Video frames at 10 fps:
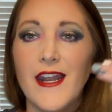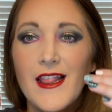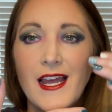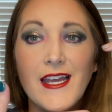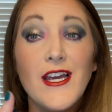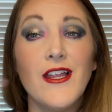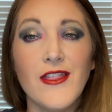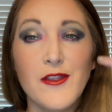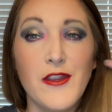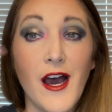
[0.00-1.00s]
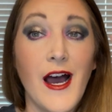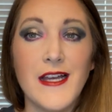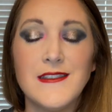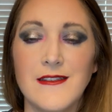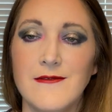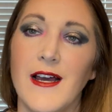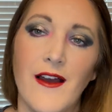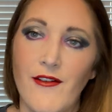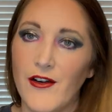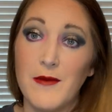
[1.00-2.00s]
then I like the eyes.
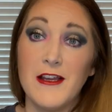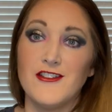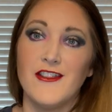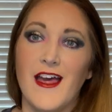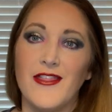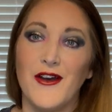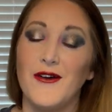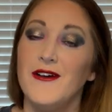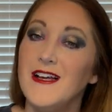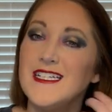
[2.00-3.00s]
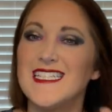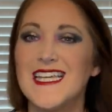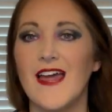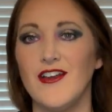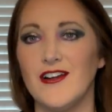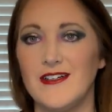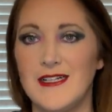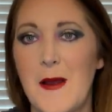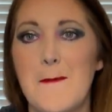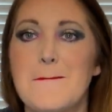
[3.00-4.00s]
I've already mentioned that though. Together,
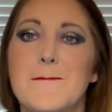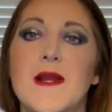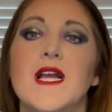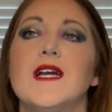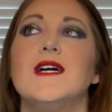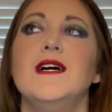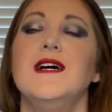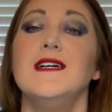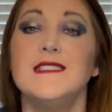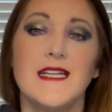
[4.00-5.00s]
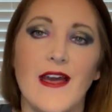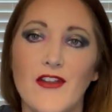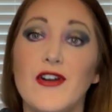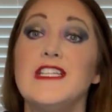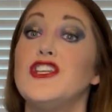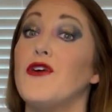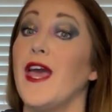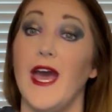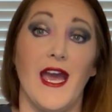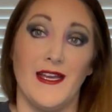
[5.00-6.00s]
together it's
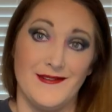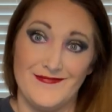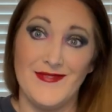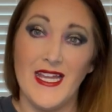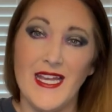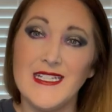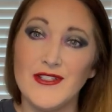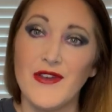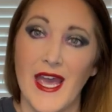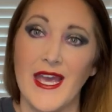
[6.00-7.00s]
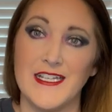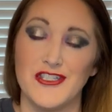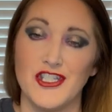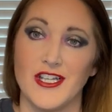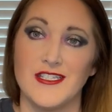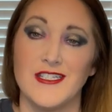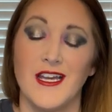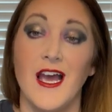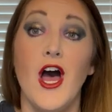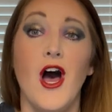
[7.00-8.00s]
okay. It is okay, it's just
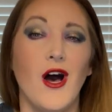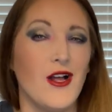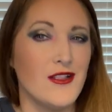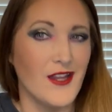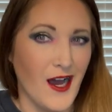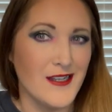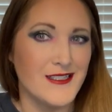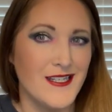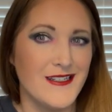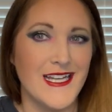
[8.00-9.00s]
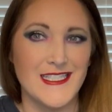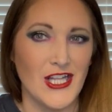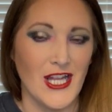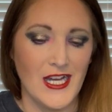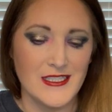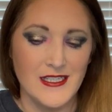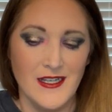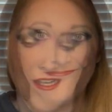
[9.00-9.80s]
a lot. It's a lot.